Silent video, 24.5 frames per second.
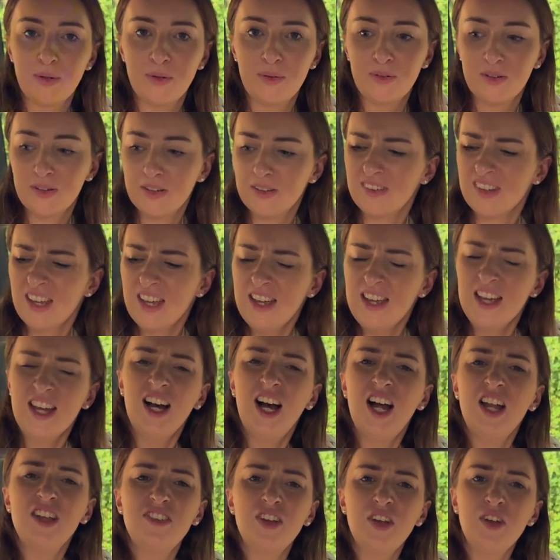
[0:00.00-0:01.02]
holders.
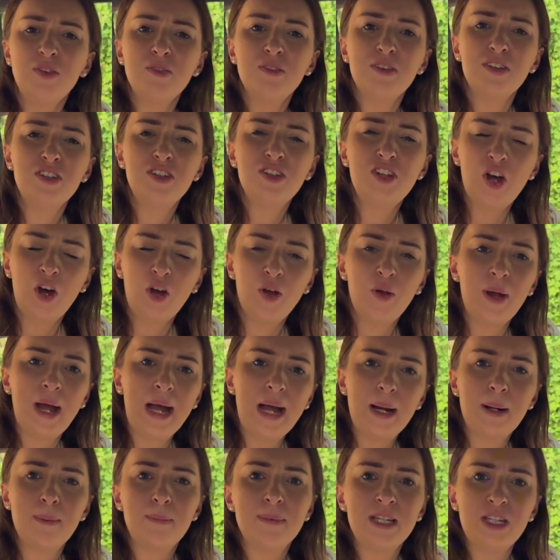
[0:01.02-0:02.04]
I don't know
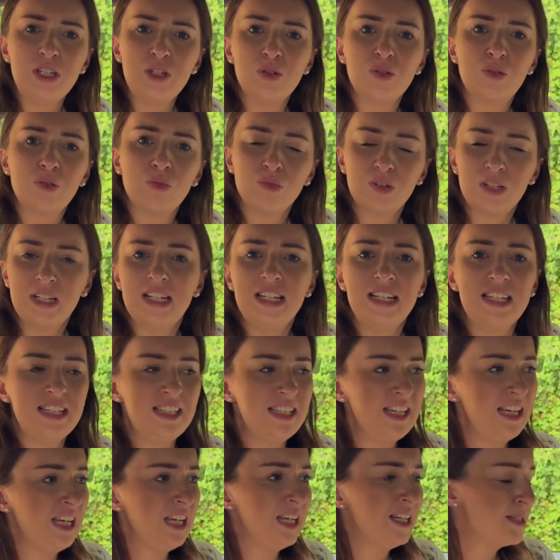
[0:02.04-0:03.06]
how many you'd really
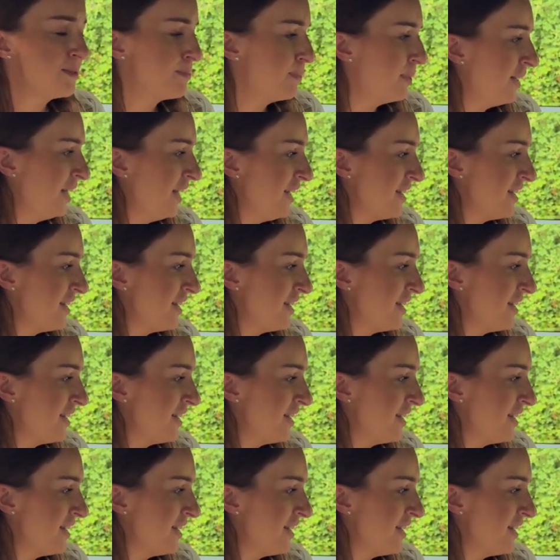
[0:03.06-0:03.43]
need, but